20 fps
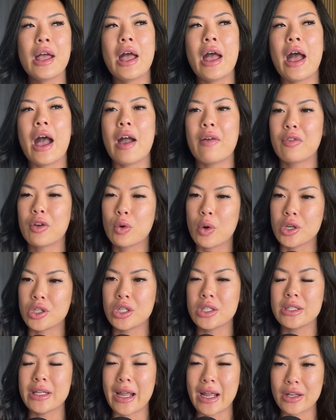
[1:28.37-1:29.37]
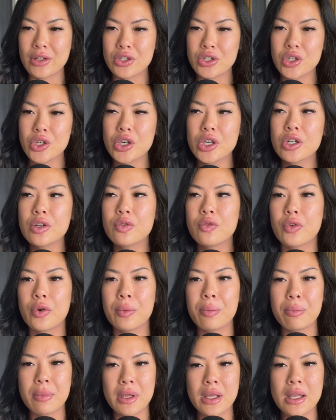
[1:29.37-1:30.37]
have your questions answered
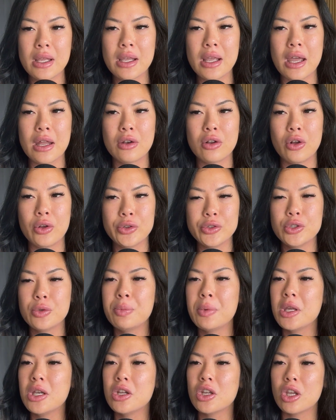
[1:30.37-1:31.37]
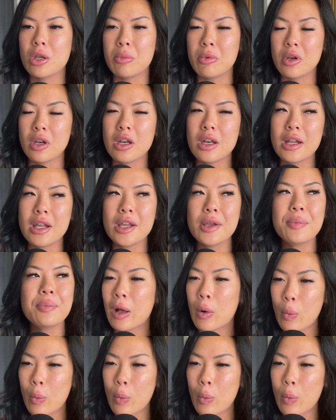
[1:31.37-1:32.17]
from me and also be in a community.